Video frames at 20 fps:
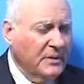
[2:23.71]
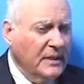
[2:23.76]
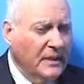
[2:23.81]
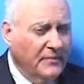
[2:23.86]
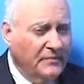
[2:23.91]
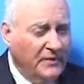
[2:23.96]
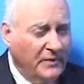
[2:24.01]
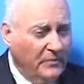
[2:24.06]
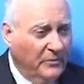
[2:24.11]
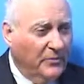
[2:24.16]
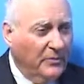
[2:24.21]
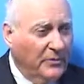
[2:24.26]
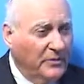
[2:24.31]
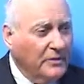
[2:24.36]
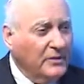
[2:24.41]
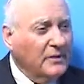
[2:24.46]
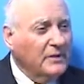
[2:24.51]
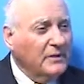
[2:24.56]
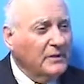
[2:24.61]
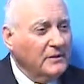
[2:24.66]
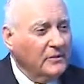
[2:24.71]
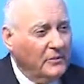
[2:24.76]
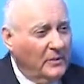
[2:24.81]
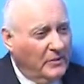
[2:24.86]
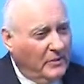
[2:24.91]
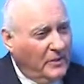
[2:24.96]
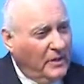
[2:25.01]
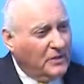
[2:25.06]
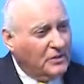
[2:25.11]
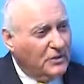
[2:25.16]
If they weren't, we
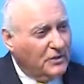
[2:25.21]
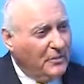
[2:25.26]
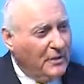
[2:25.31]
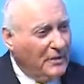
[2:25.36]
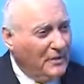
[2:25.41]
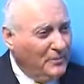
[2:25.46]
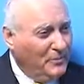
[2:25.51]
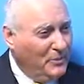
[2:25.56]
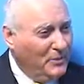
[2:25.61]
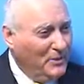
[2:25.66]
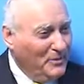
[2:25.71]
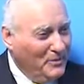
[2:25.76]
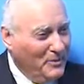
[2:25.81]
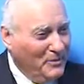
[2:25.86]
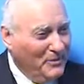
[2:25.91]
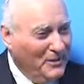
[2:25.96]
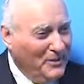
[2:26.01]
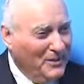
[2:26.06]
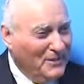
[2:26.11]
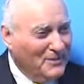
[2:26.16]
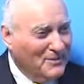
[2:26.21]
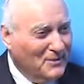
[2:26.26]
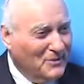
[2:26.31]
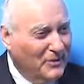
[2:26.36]
washed them out and put them on that.